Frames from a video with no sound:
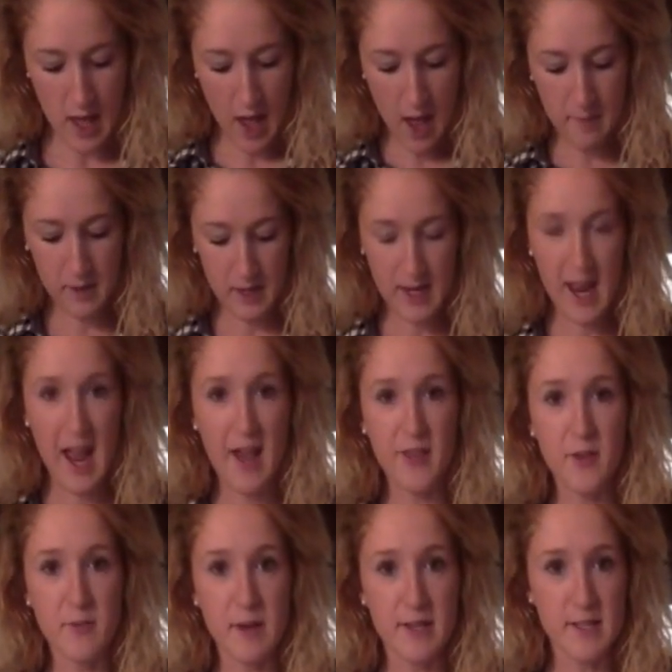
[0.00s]
I'm going to add
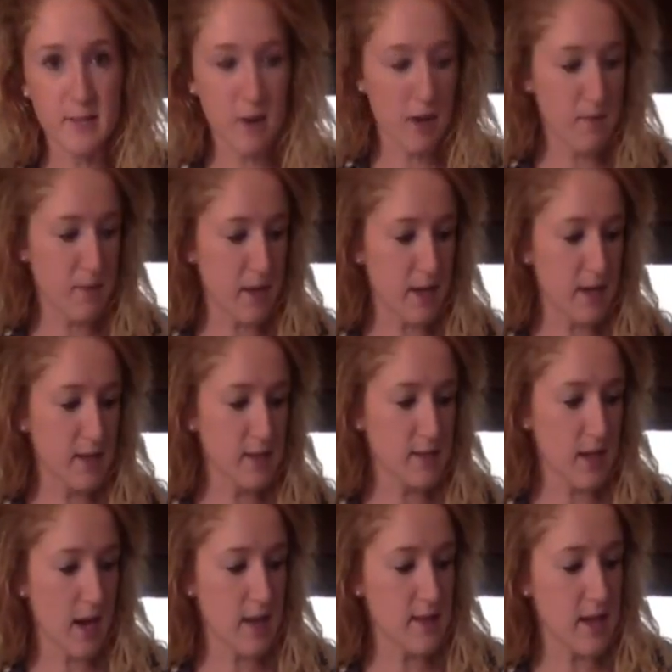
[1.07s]
the rest of my beans,
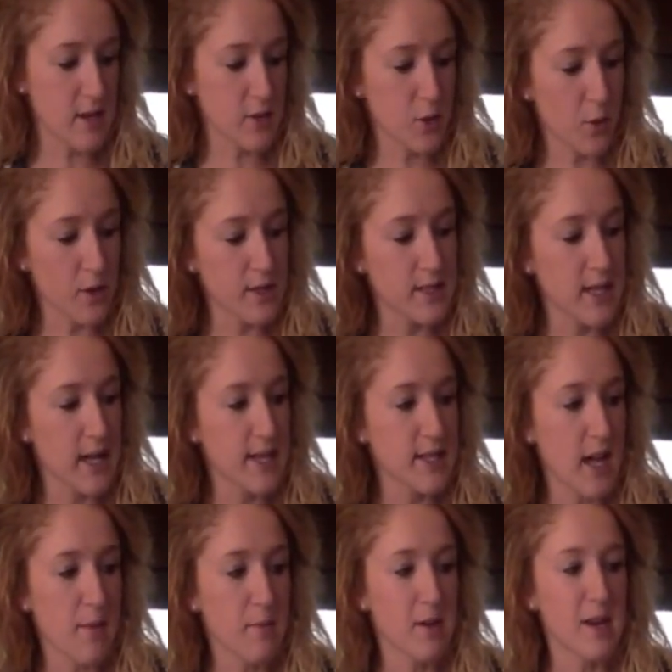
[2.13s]
and then towards the end,
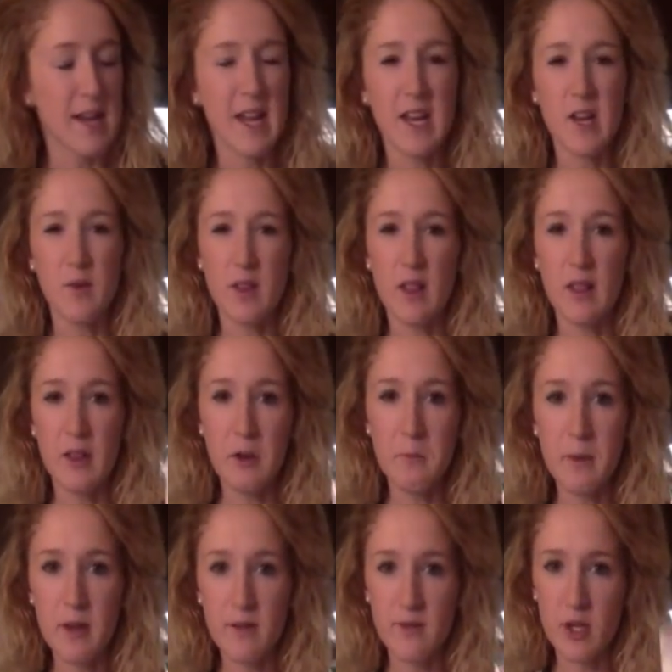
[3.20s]
I'm going to hit it with a little
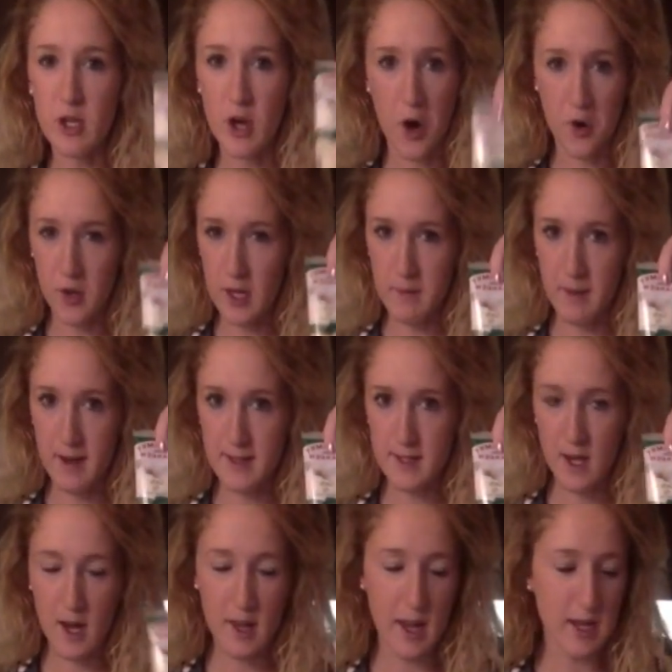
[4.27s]
bit of the garlic paste
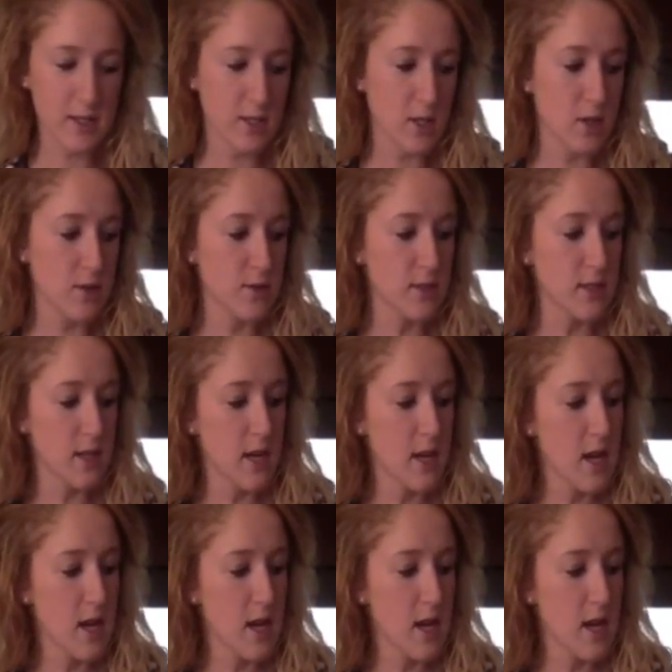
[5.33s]
that I like to use,